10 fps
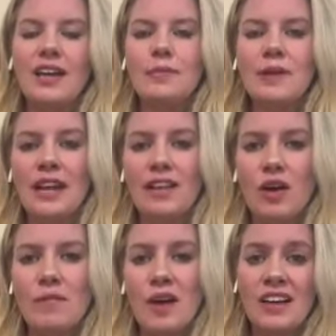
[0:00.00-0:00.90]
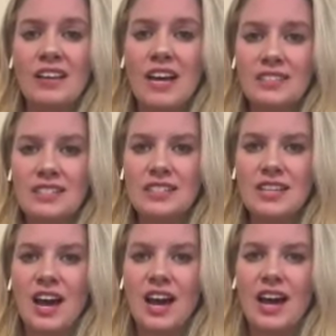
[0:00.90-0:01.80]
at the beginning of all my classes,
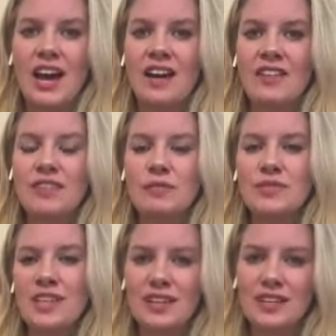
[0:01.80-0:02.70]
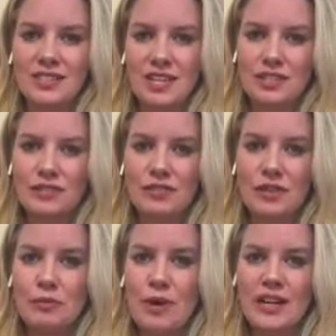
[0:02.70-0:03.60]
I have them set an intention for
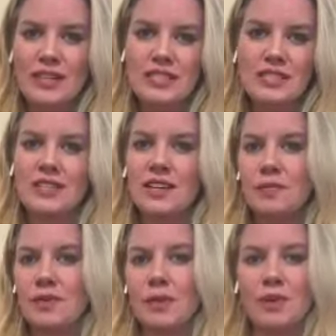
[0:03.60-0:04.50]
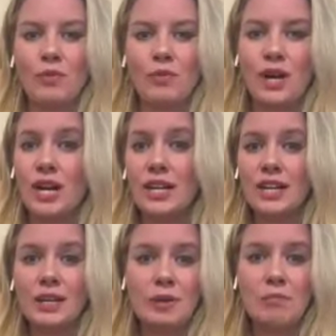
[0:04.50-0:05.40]
their practice. I tell them it can be a word,
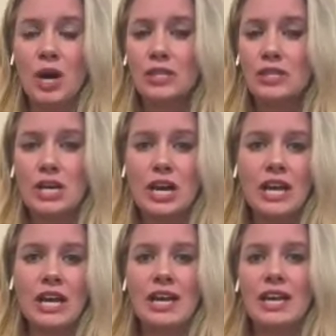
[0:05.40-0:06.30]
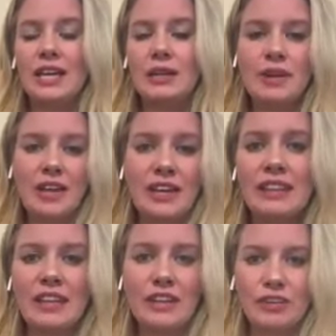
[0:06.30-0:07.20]
it can be a mantra, it can be
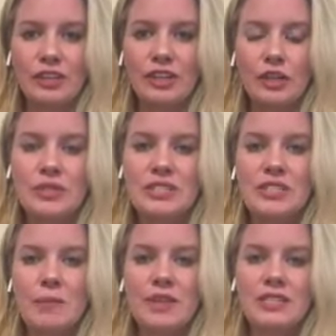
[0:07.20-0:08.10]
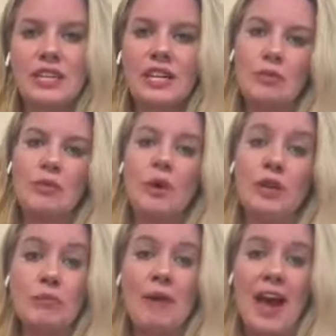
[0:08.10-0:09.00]
anything for you, but just something to keep you
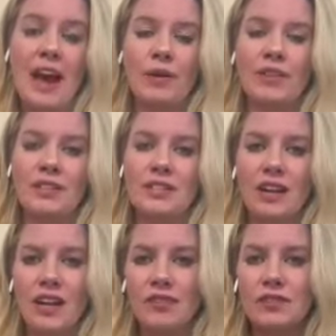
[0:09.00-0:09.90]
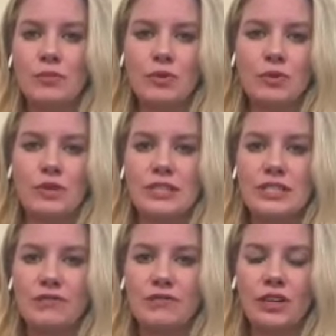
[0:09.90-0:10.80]
on your mat when things get uncomfortable or
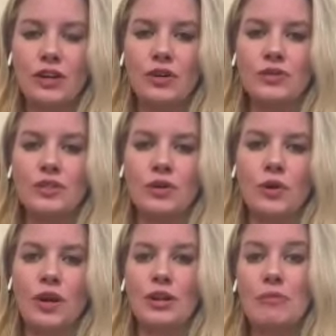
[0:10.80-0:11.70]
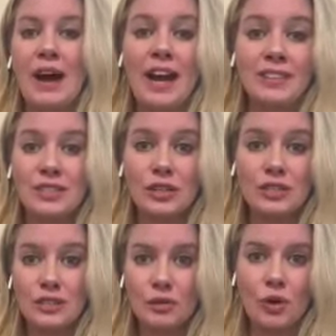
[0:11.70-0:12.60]
difficult or your mind
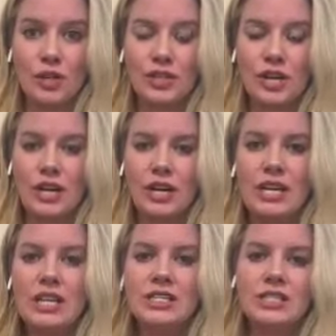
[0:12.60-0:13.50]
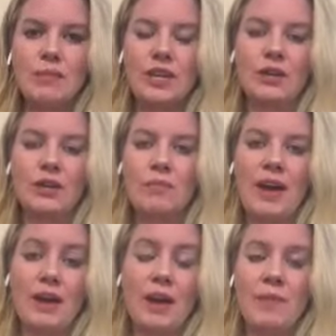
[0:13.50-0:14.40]
starts to wander. Just something you can
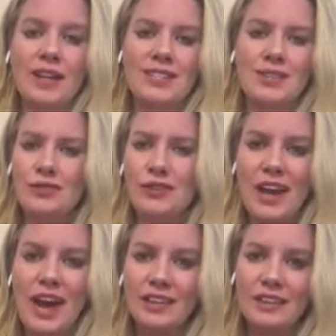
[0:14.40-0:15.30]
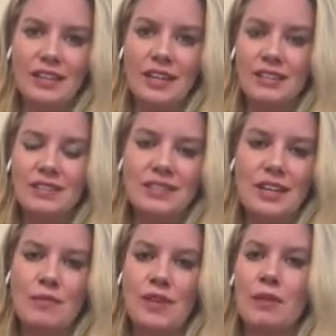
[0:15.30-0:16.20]
come back to. And for an athlete, it's the
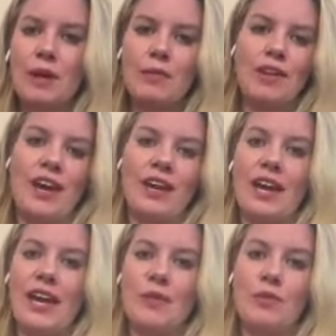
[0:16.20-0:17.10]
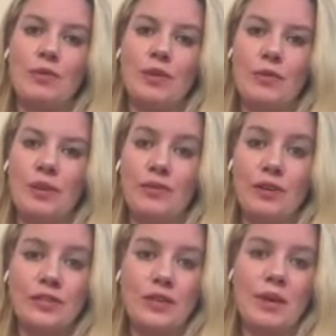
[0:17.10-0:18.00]
same thing. Maybe that game you really want to
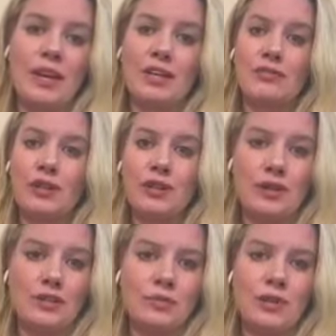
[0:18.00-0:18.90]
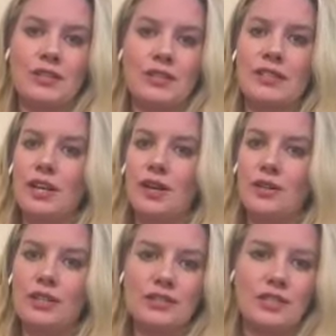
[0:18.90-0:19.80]
focus on making your free throws because you
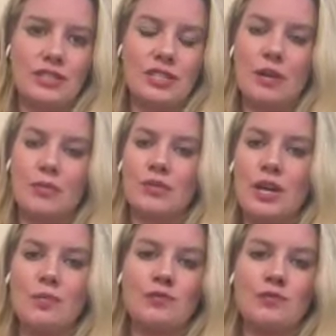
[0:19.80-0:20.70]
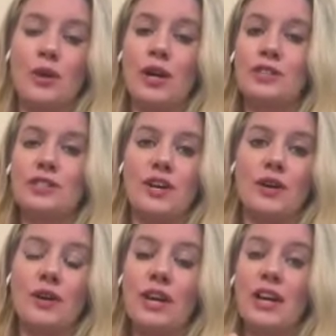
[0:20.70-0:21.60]
did such a terrible job before.
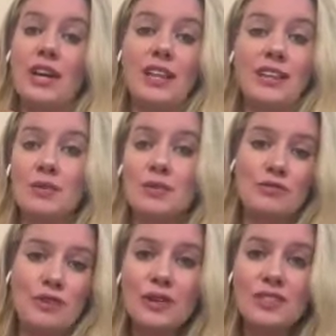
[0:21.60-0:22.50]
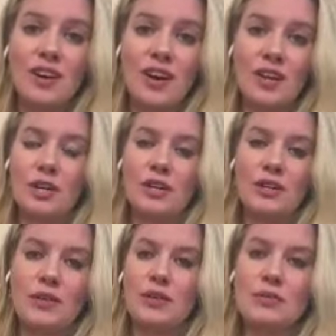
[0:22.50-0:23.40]
So that's what you focus on when you're
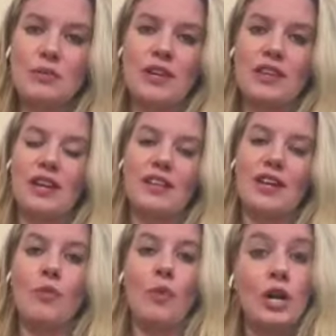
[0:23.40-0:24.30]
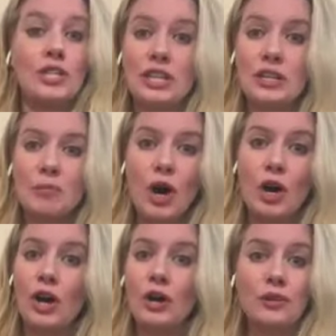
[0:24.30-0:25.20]
doing those breathing, like watching the
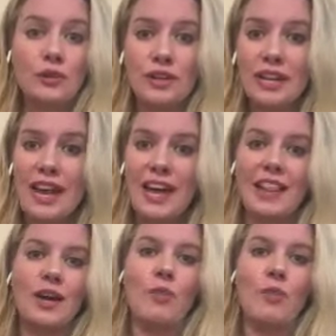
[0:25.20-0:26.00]
ball go through the net, like